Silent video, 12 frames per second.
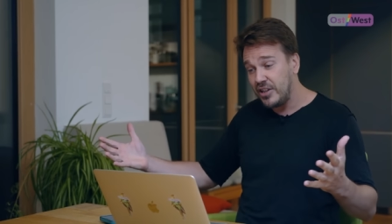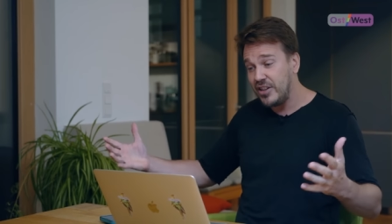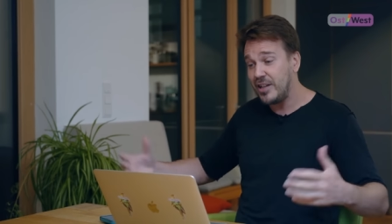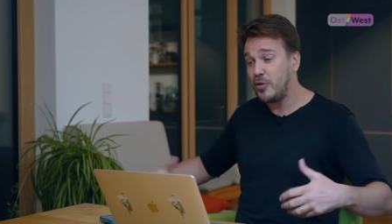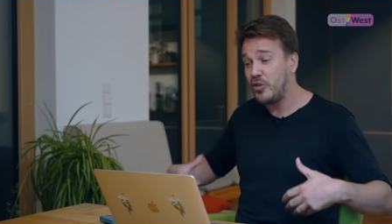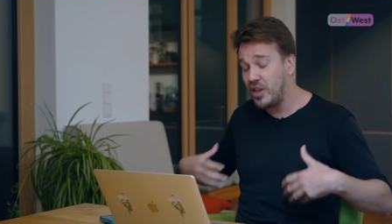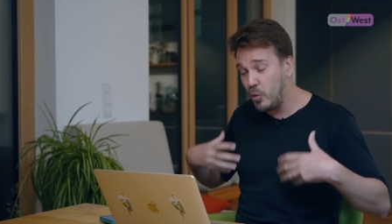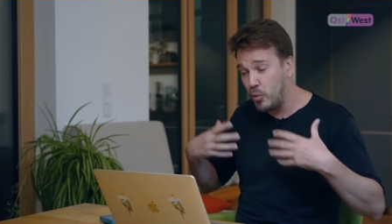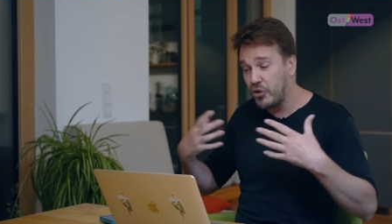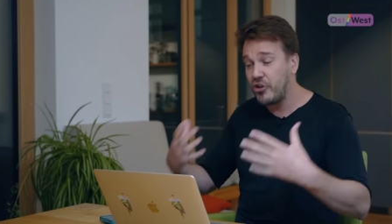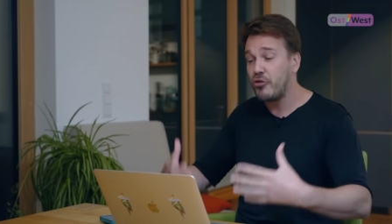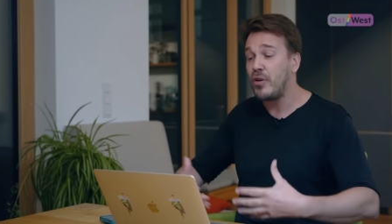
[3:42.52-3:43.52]
that they
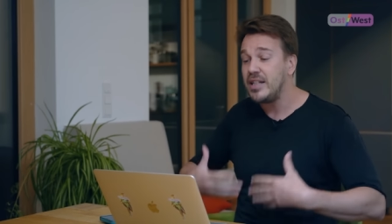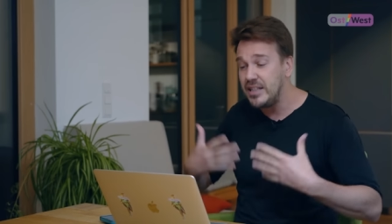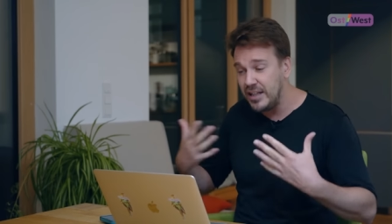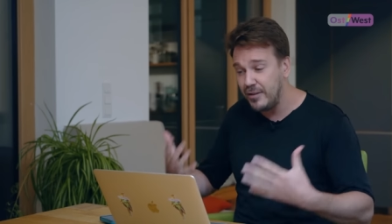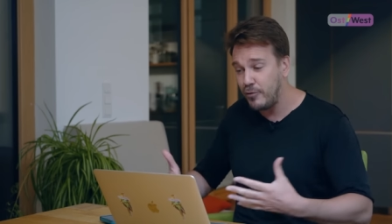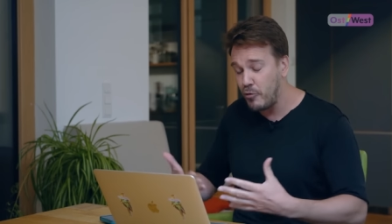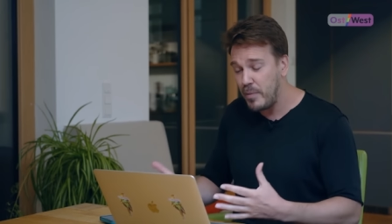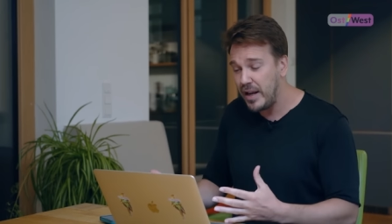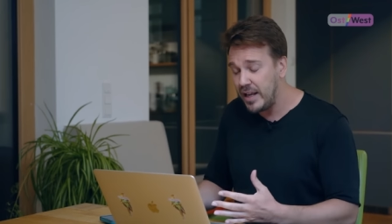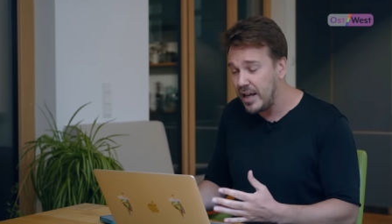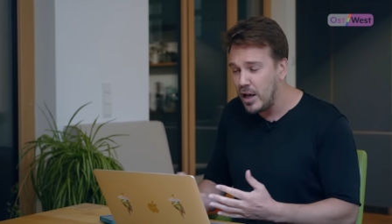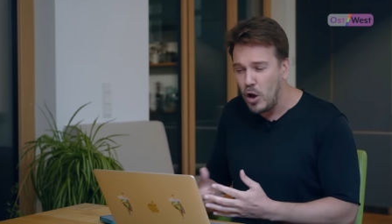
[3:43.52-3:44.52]
were grunting for
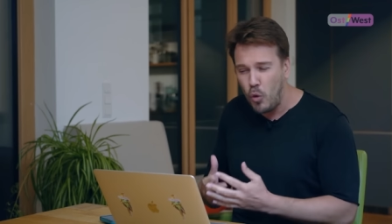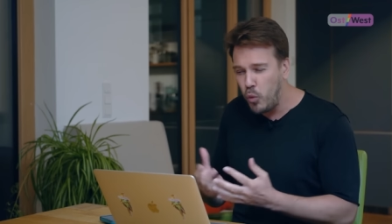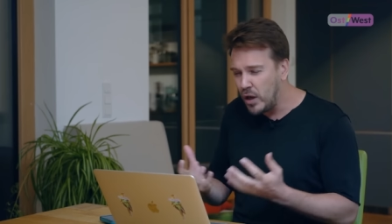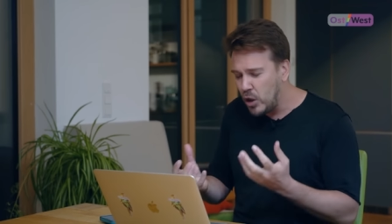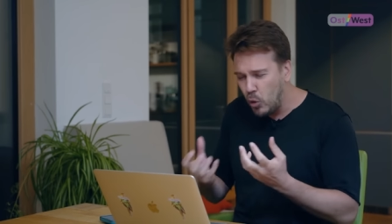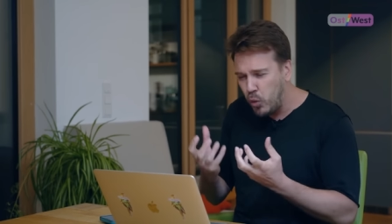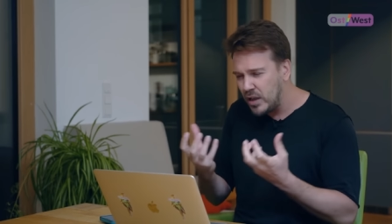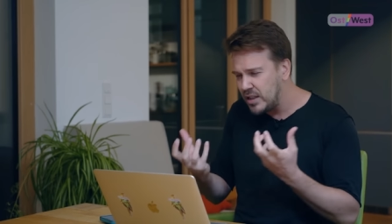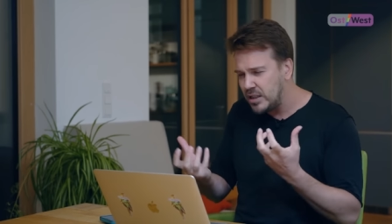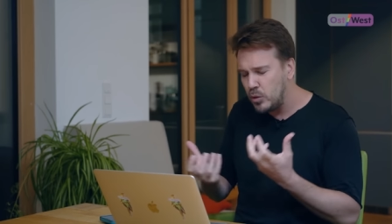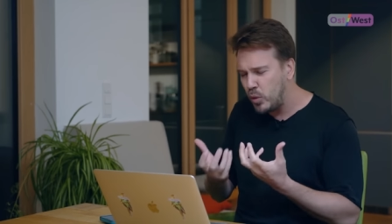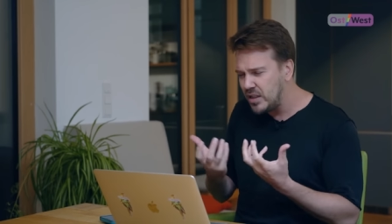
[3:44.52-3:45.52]
many. What,
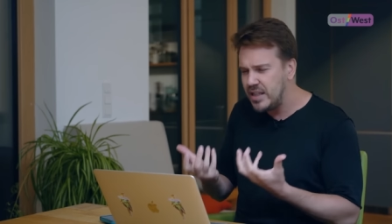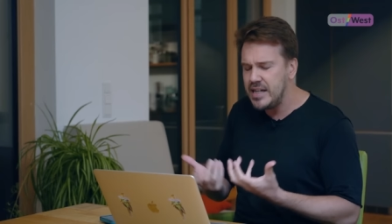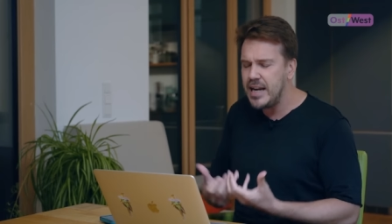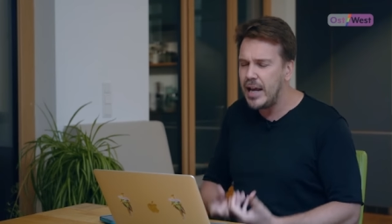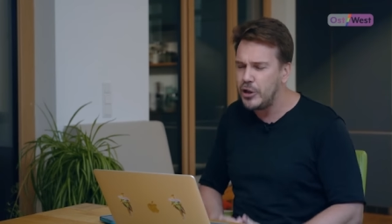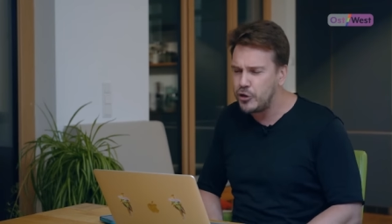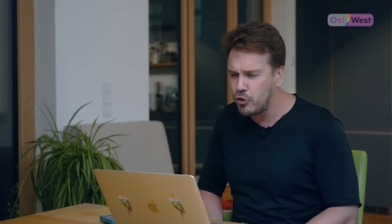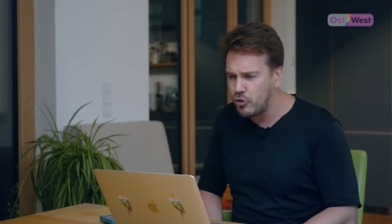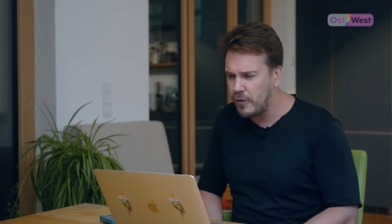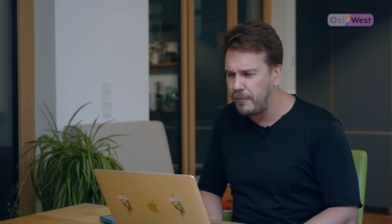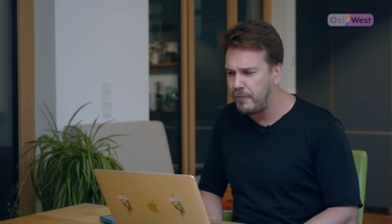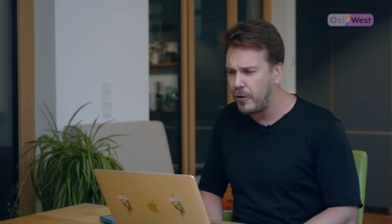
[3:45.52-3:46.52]
what's, what's the
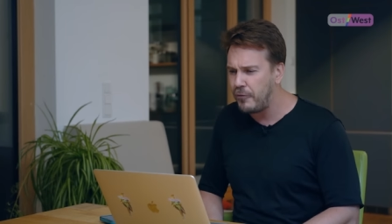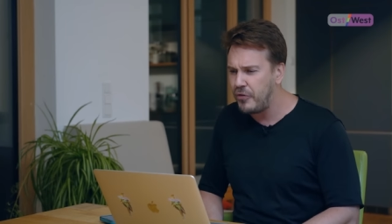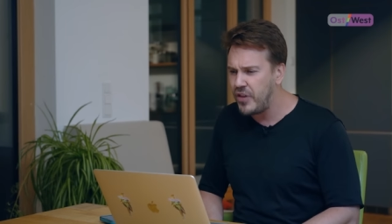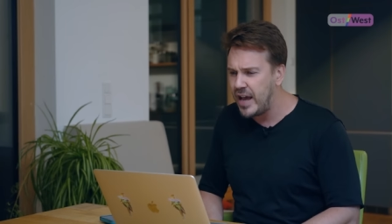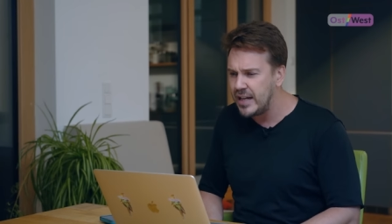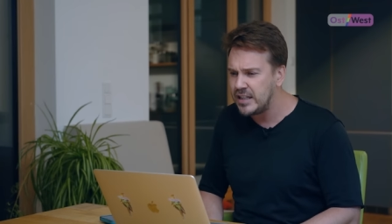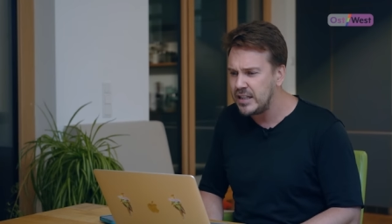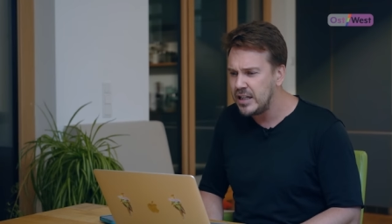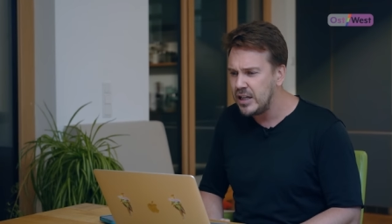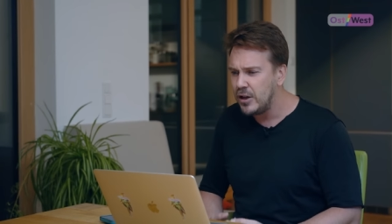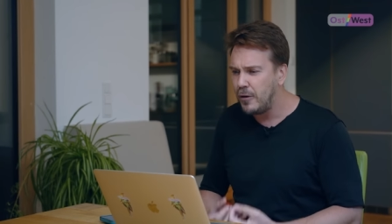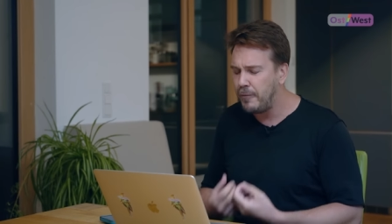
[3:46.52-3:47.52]
nature of, of, that,
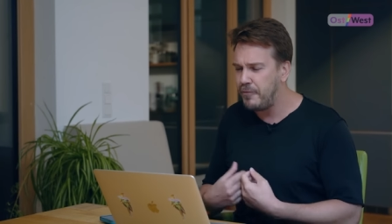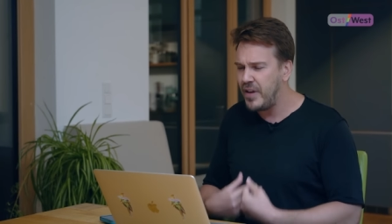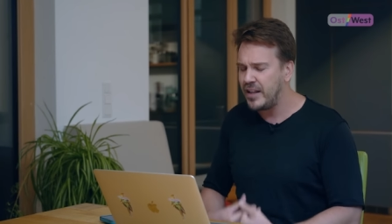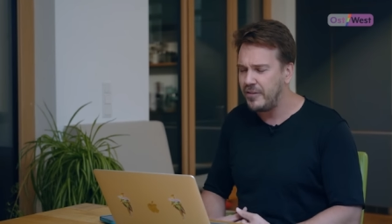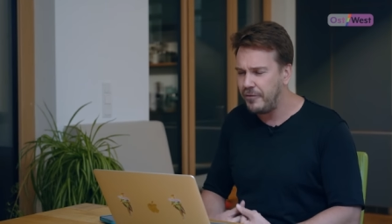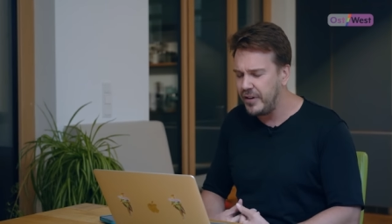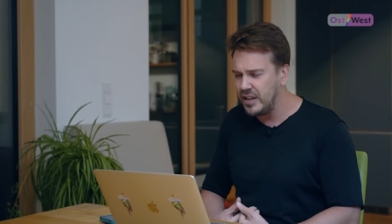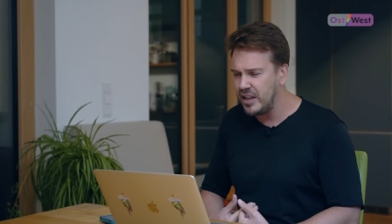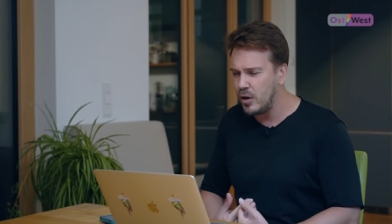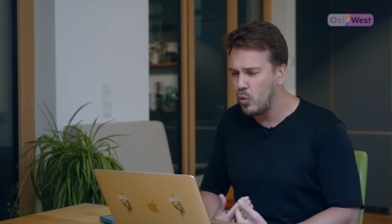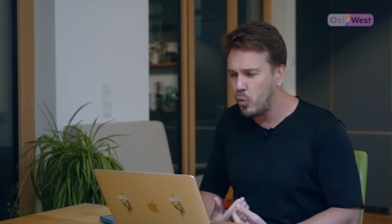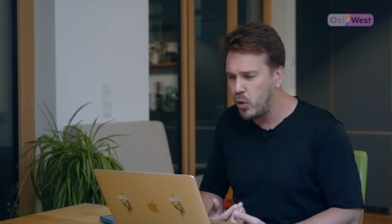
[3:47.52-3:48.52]
of that
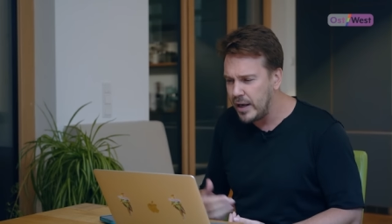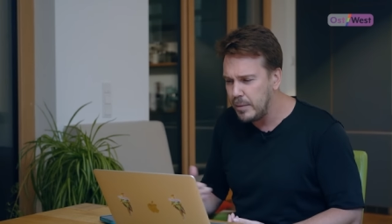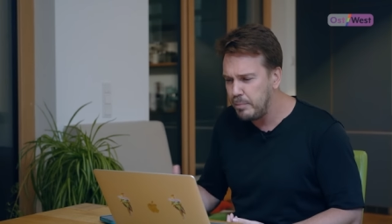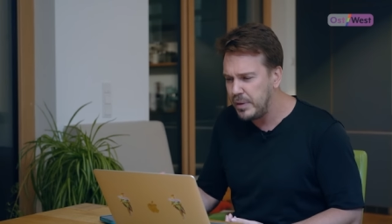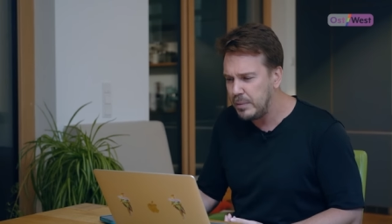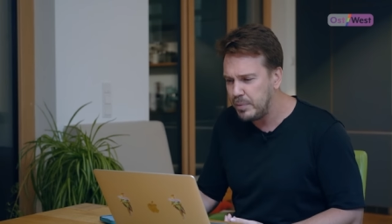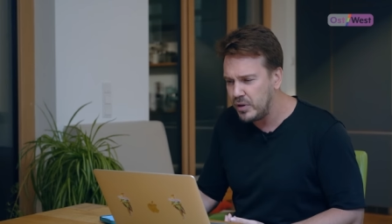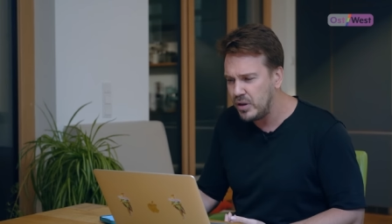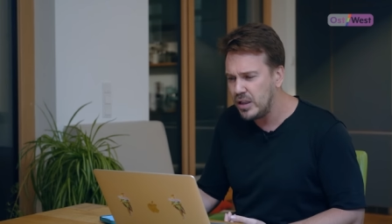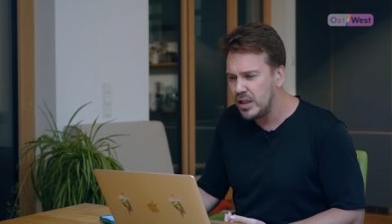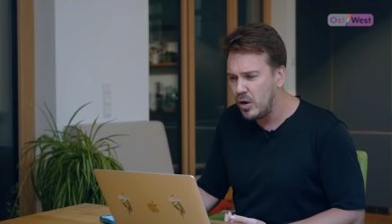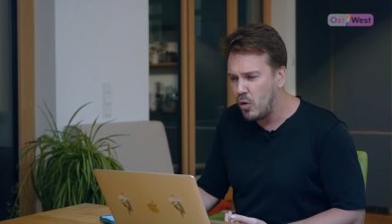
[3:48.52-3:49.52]
feeling? Why
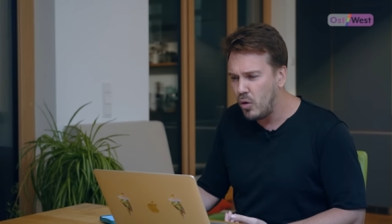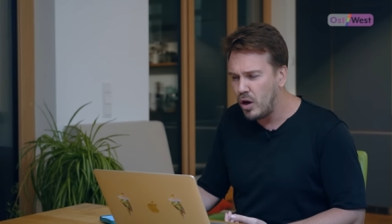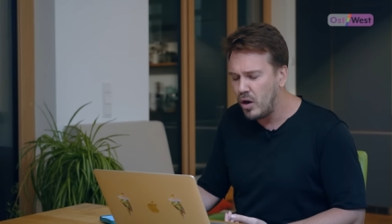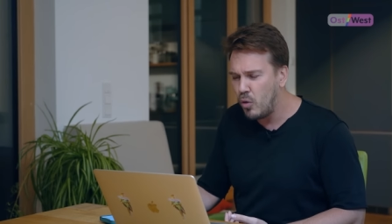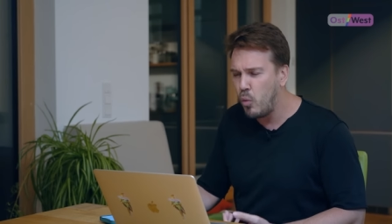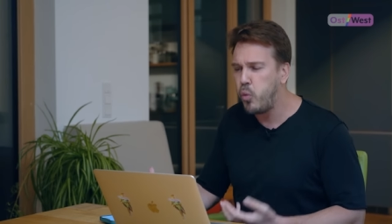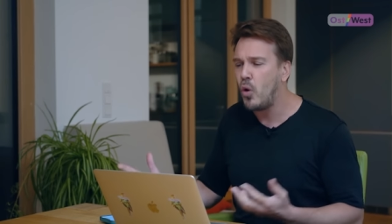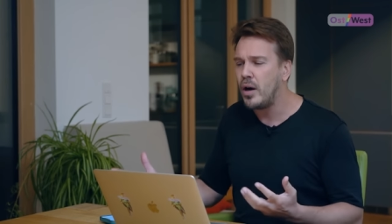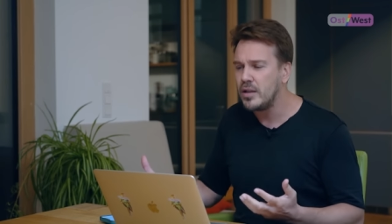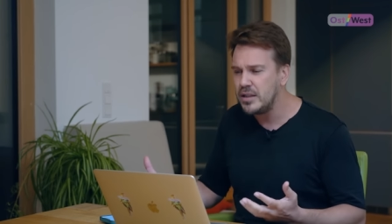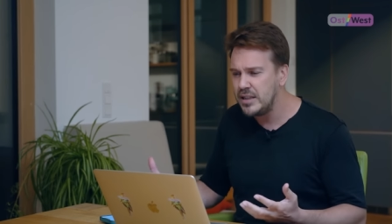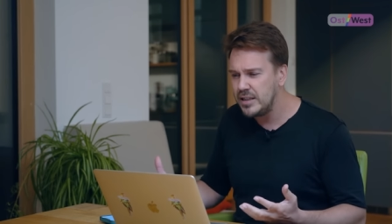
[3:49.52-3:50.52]
people uh,
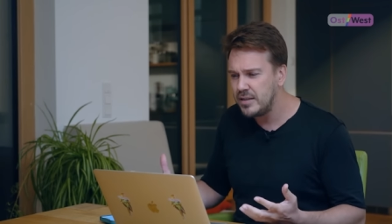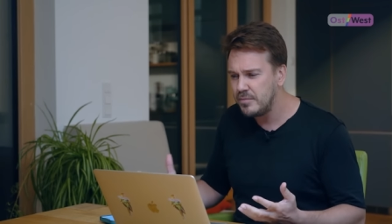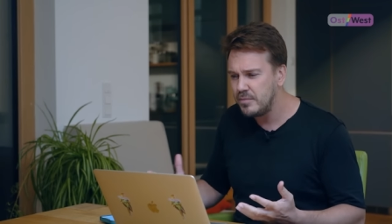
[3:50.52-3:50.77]
want